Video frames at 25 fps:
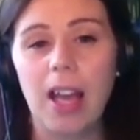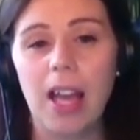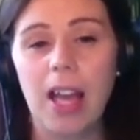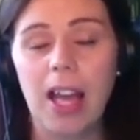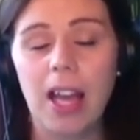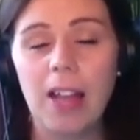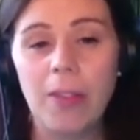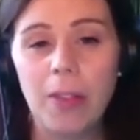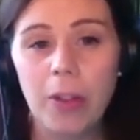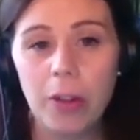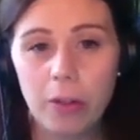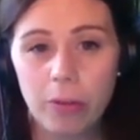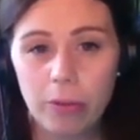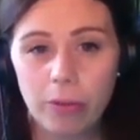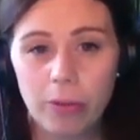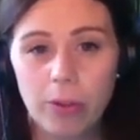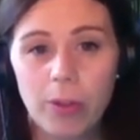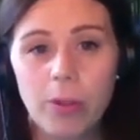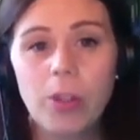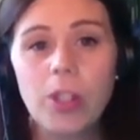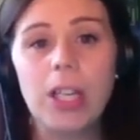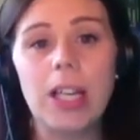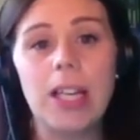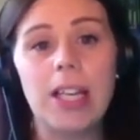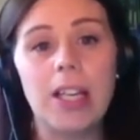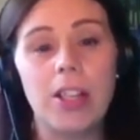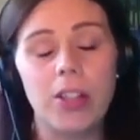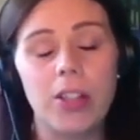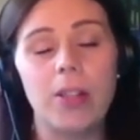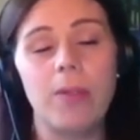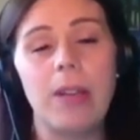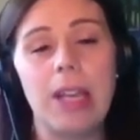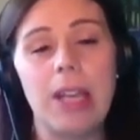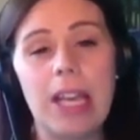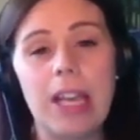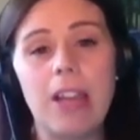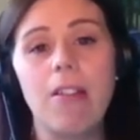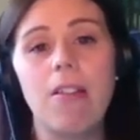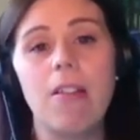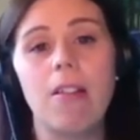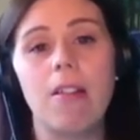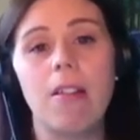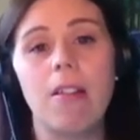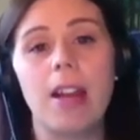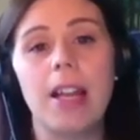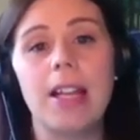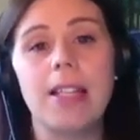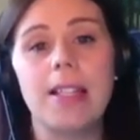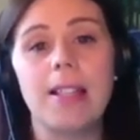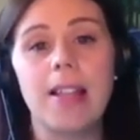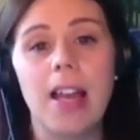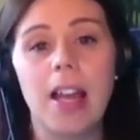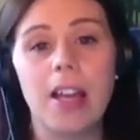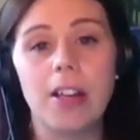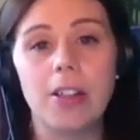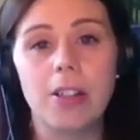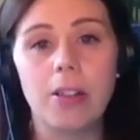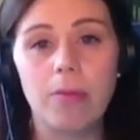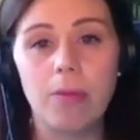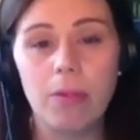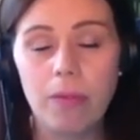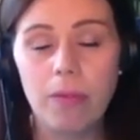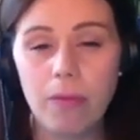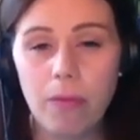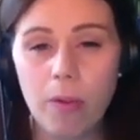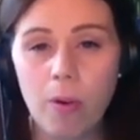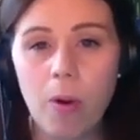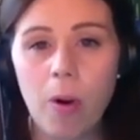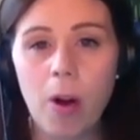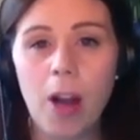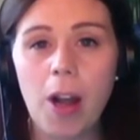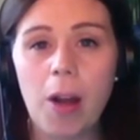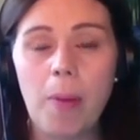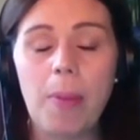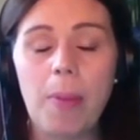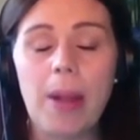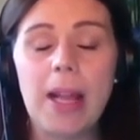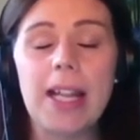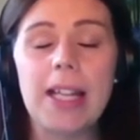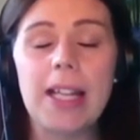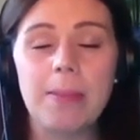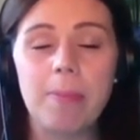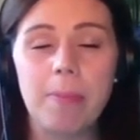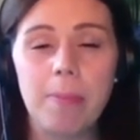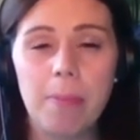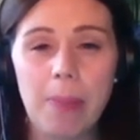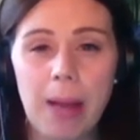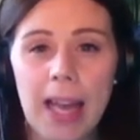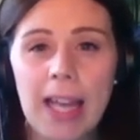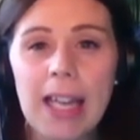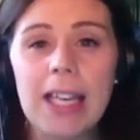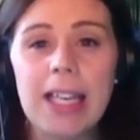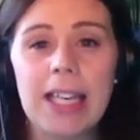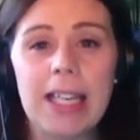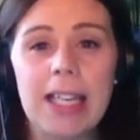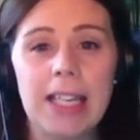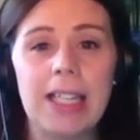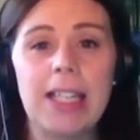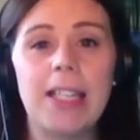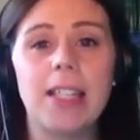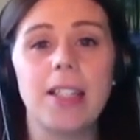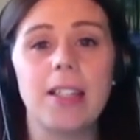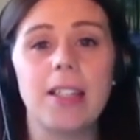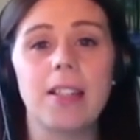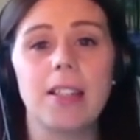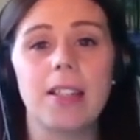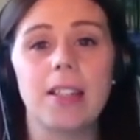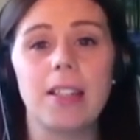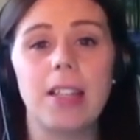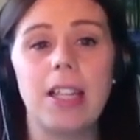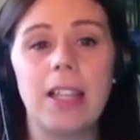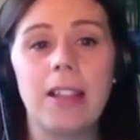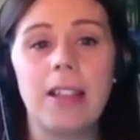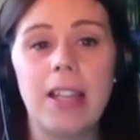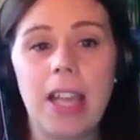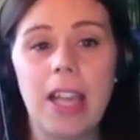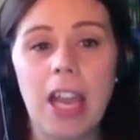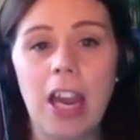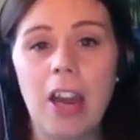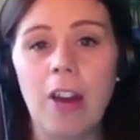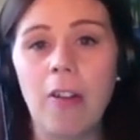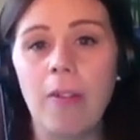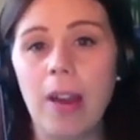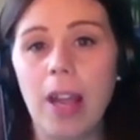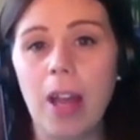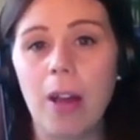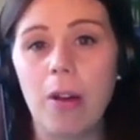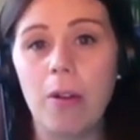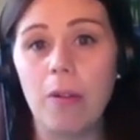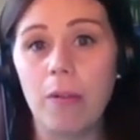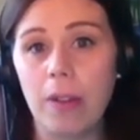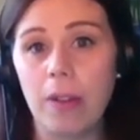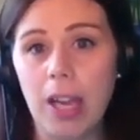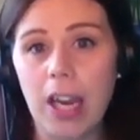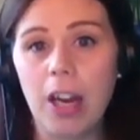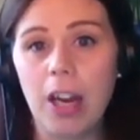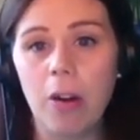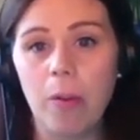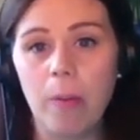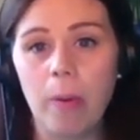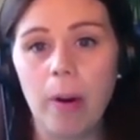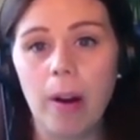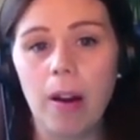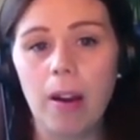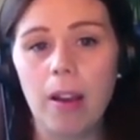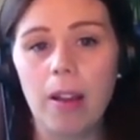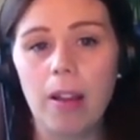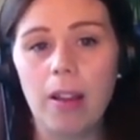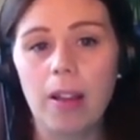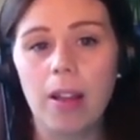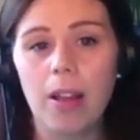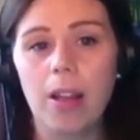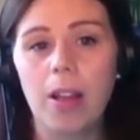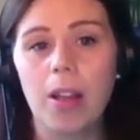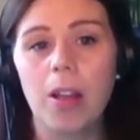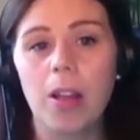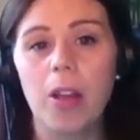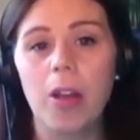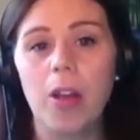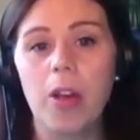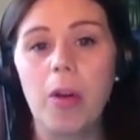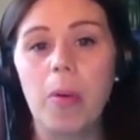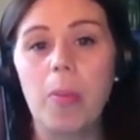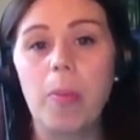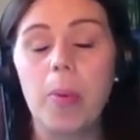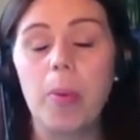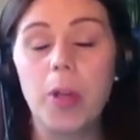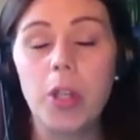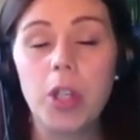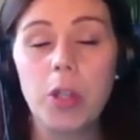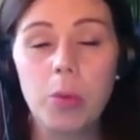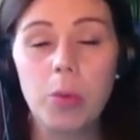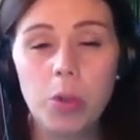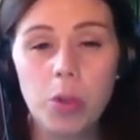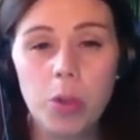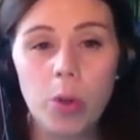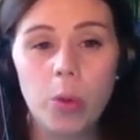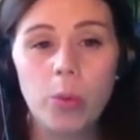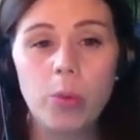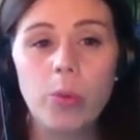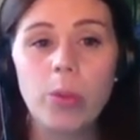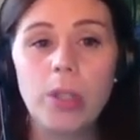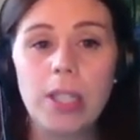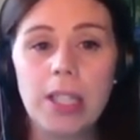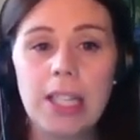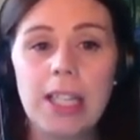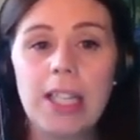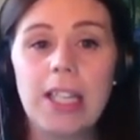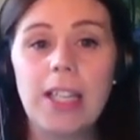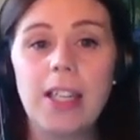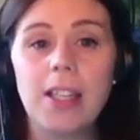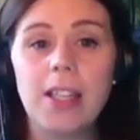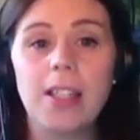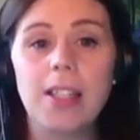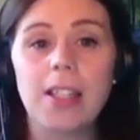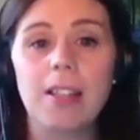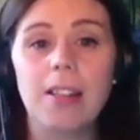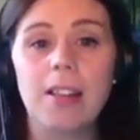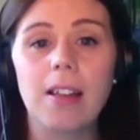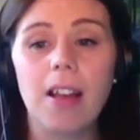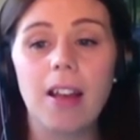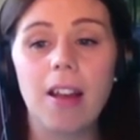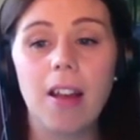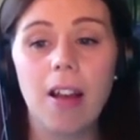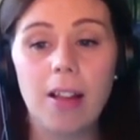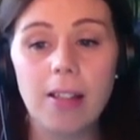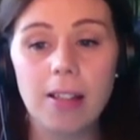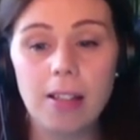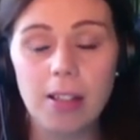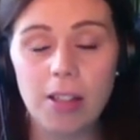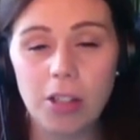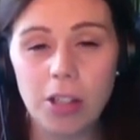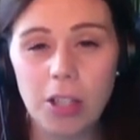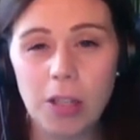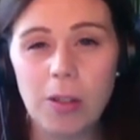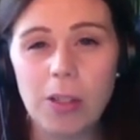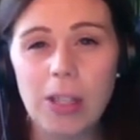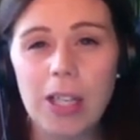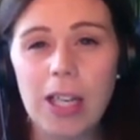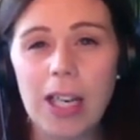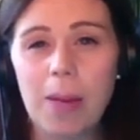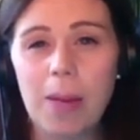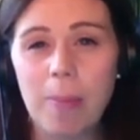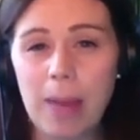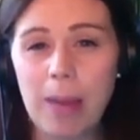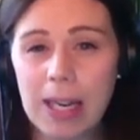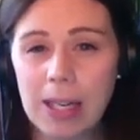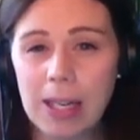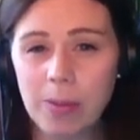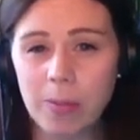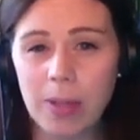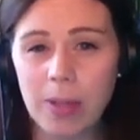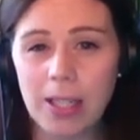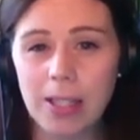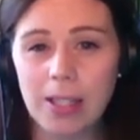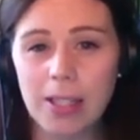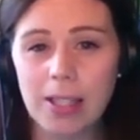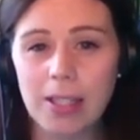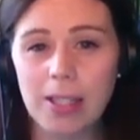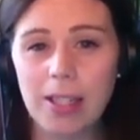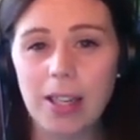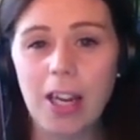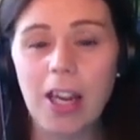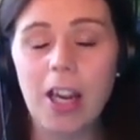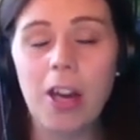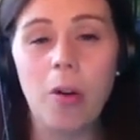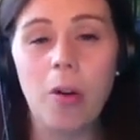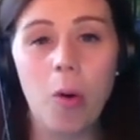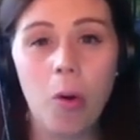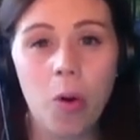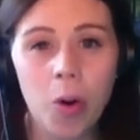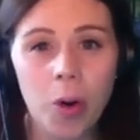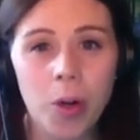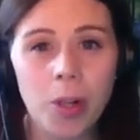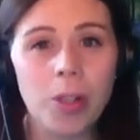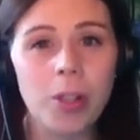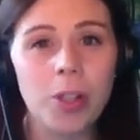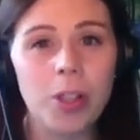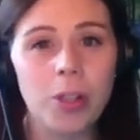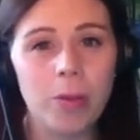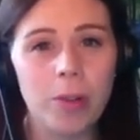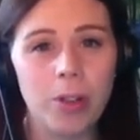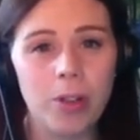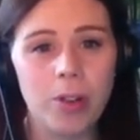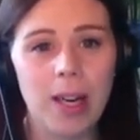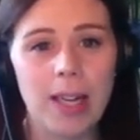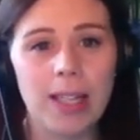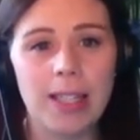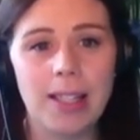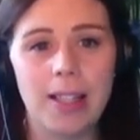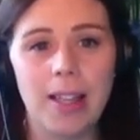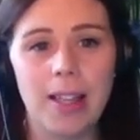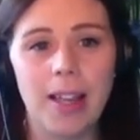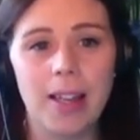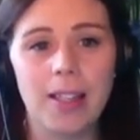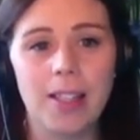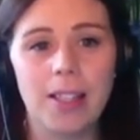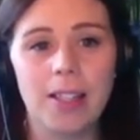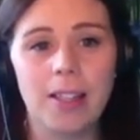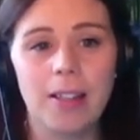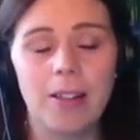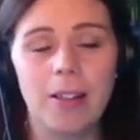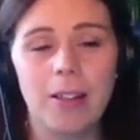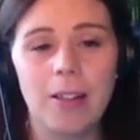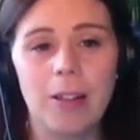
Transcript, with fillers: And the crucial issue here is that reform is badly needed in the area of care work, but you don't need a constitutional amendment in order to address that.